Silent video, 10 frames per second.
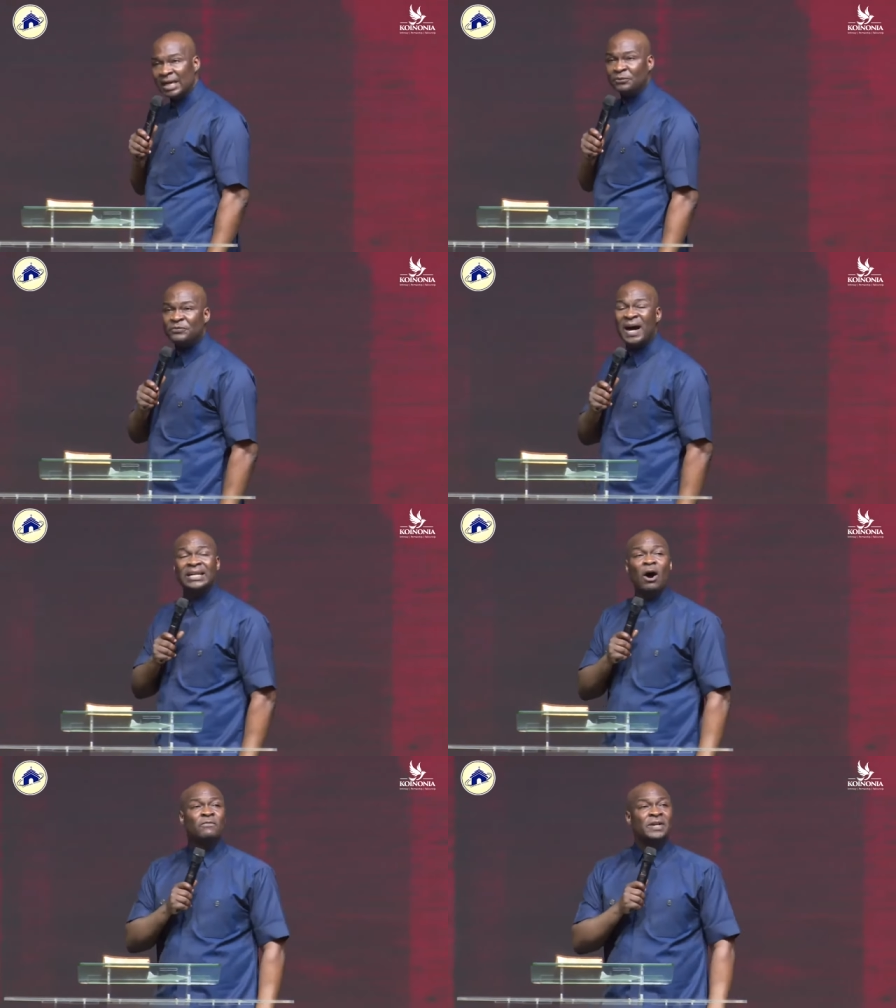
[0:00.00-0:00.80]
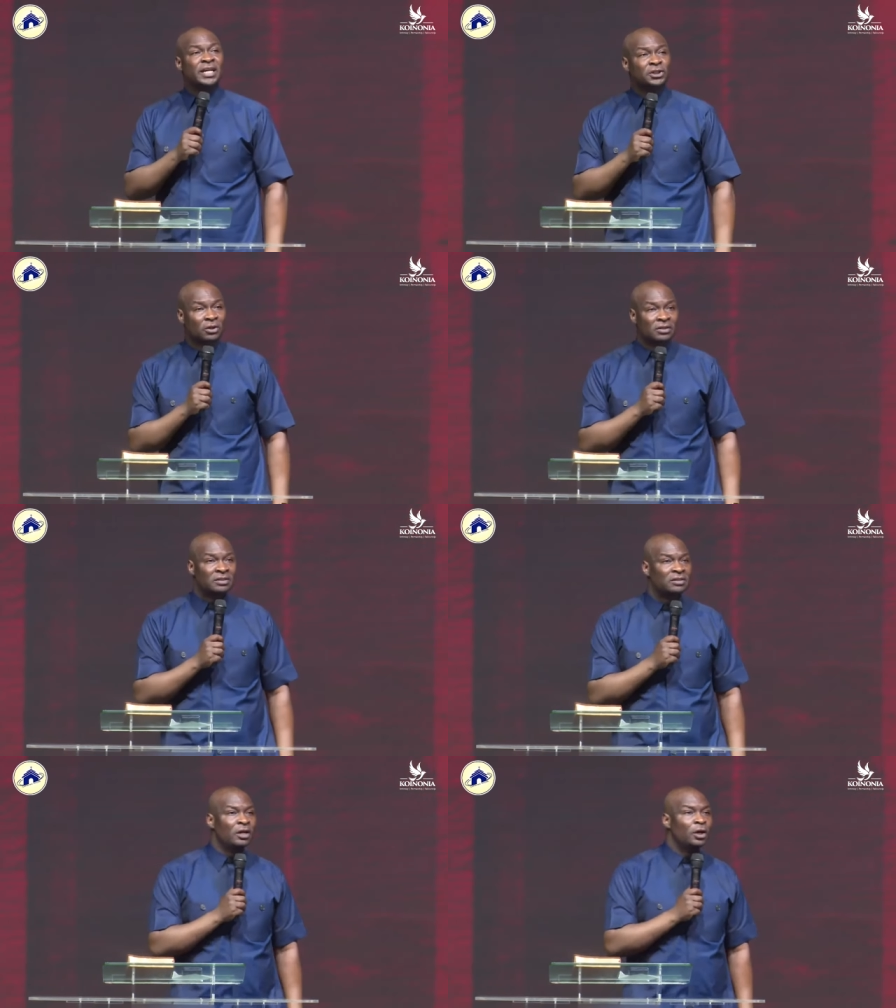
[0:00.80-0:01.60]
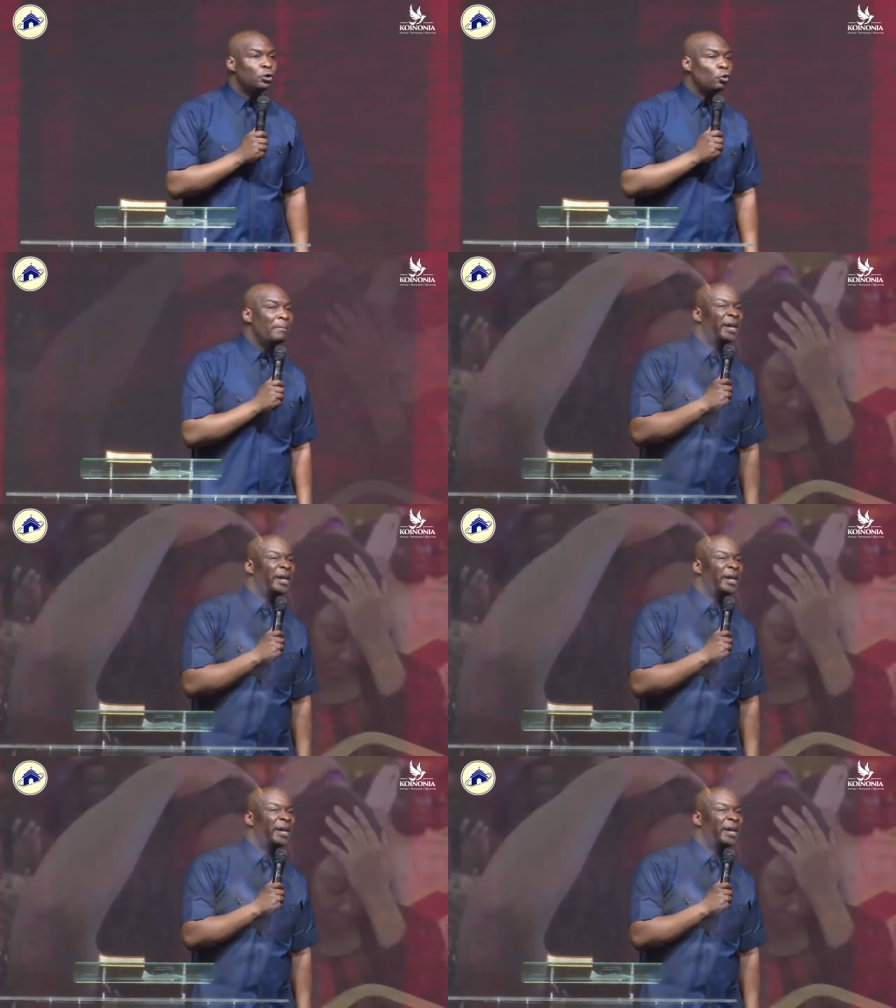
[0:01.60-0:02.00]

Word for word: a father of nations? You may